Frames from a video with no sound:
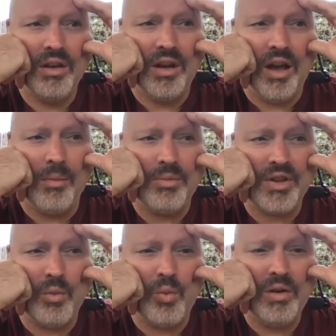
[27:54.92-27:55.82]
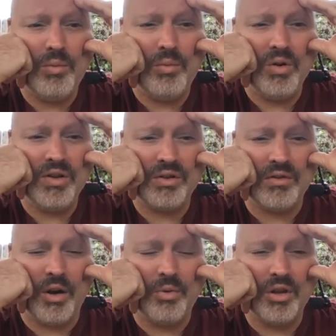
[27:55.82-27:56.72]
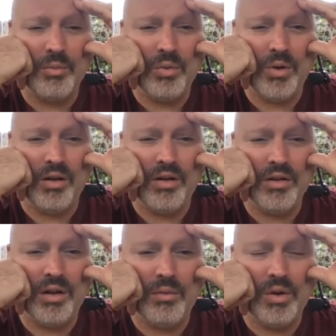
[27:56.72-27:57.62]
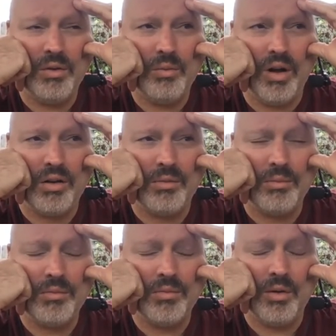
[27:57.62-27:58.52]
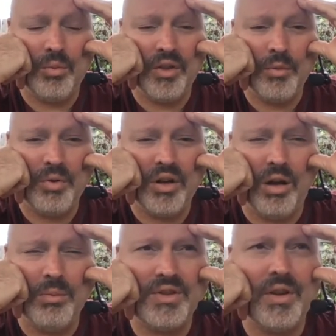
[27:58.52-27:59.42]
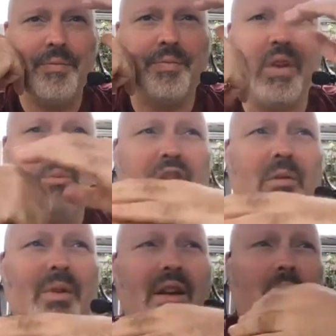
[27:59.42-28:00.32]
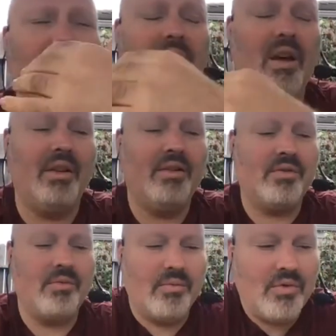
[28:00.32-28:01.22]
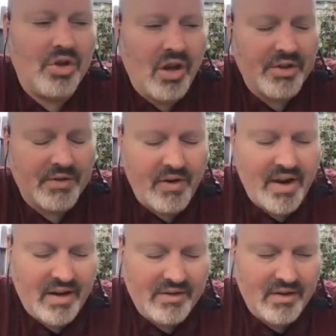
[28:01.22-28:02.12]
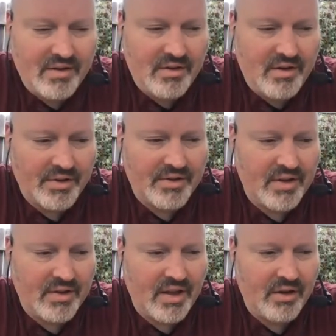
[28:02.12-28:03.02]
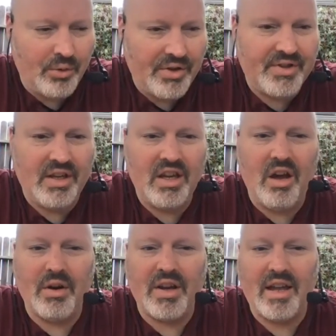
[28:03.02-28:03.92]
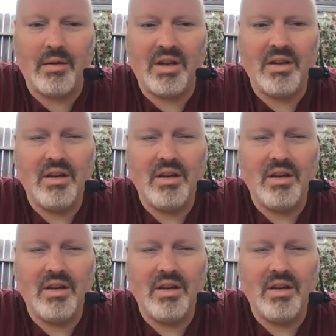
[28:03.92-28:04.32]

um, so we we sort of open them with well you know we welcome them with open arms and bring them in and we and Charles Fred had, does this thing called the CEO Academy.